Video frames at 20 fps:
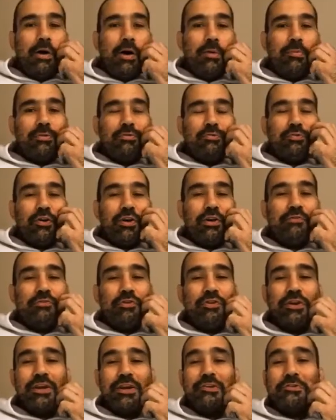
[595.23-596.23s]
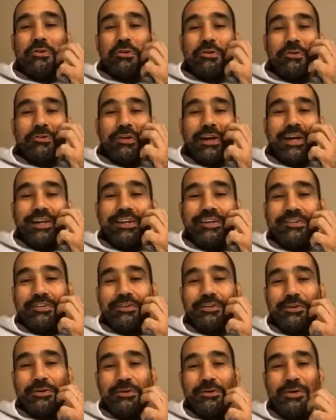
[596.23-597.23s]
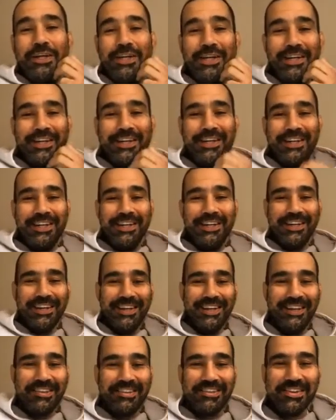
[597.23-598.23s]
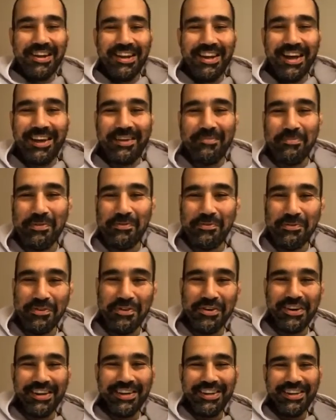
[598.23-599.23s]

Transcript: almost 44 years old, right? So it's not like before.